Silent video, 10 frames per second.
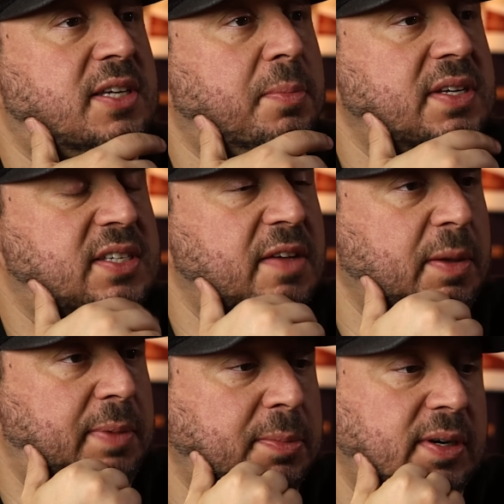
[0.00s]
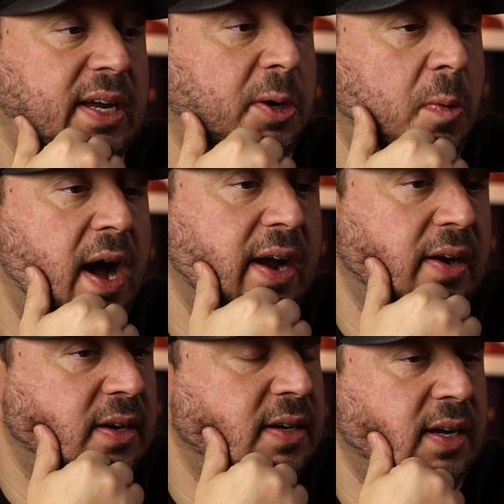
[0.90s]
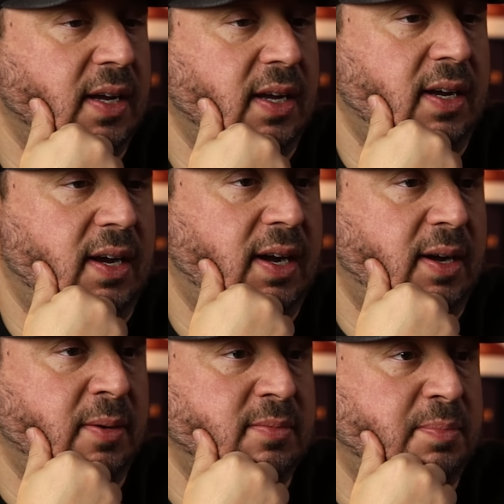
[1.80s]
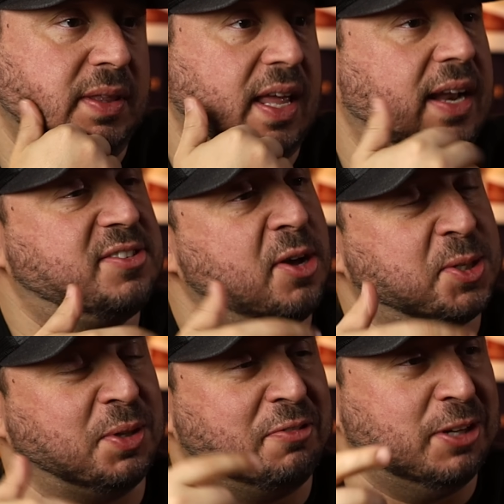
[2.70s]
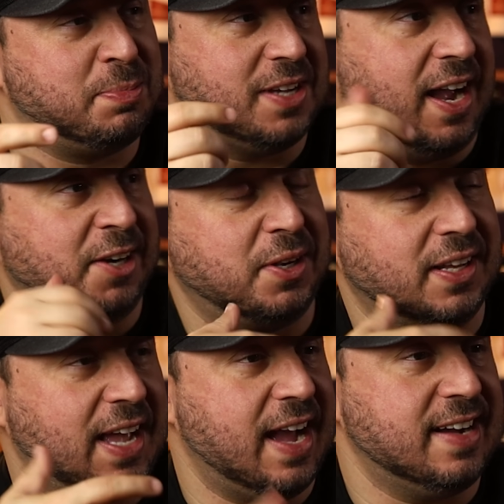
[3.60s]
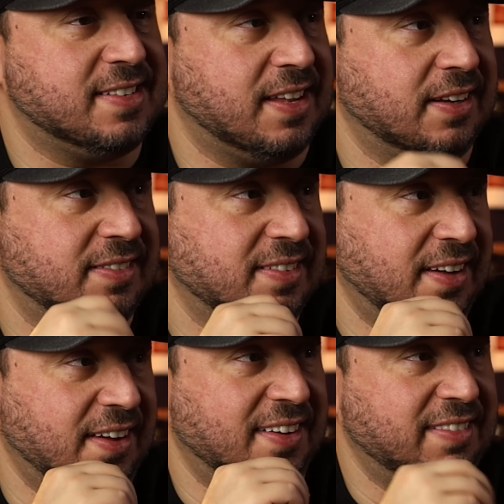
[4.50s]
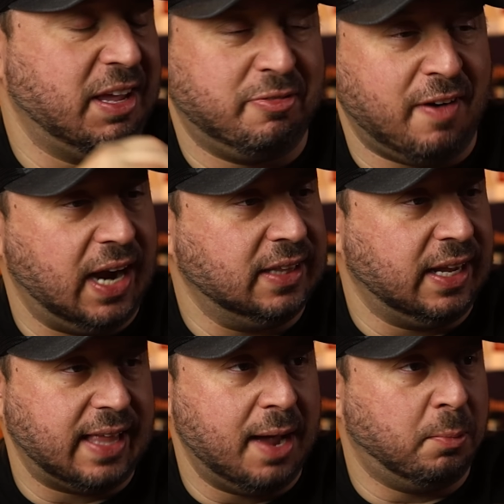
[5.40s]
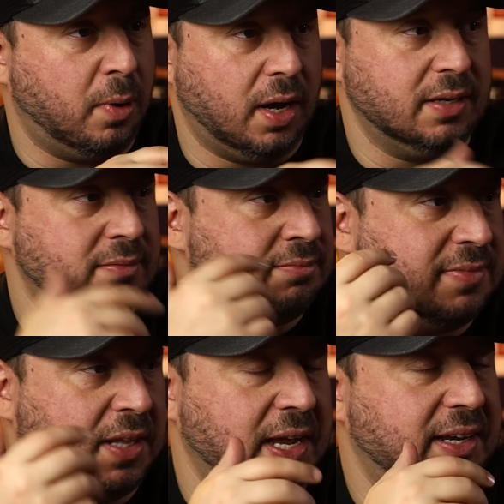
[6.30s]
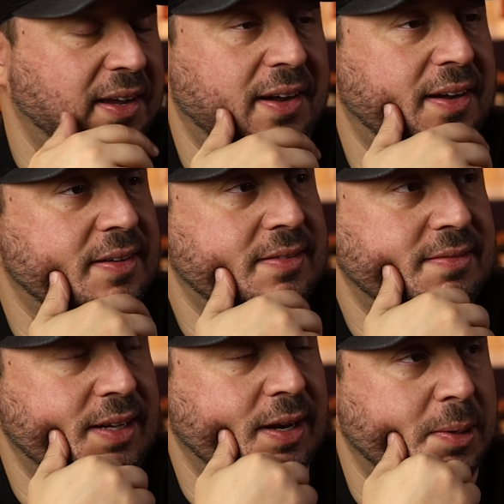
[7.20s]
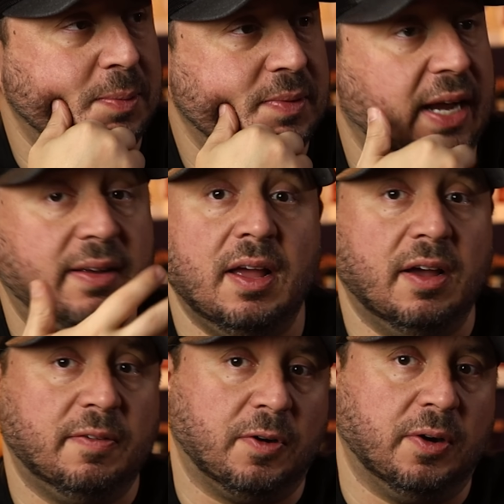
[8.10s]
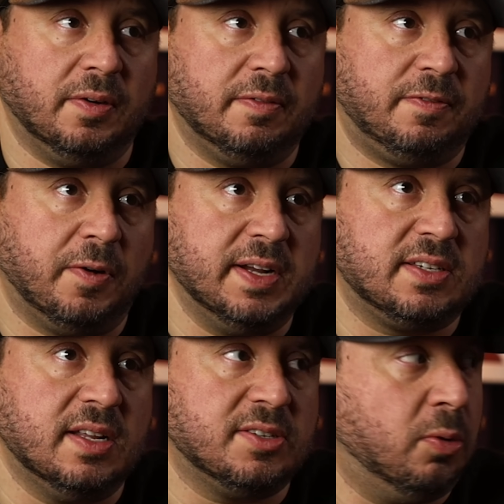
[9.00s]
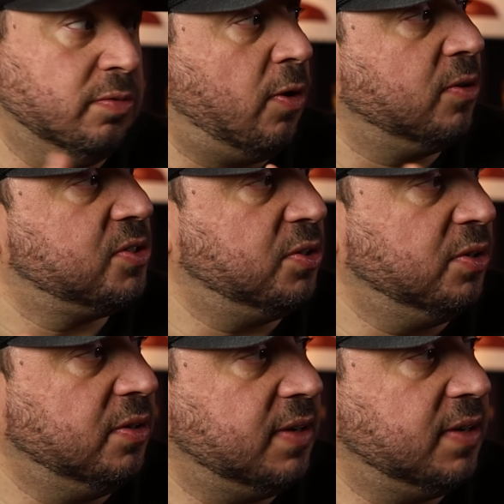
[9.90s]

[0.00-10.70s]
some of the stuff that people can acquire. Um, but then it's also the flip side. You get guys that, they find like that one like uh you know like for for instance Old Forester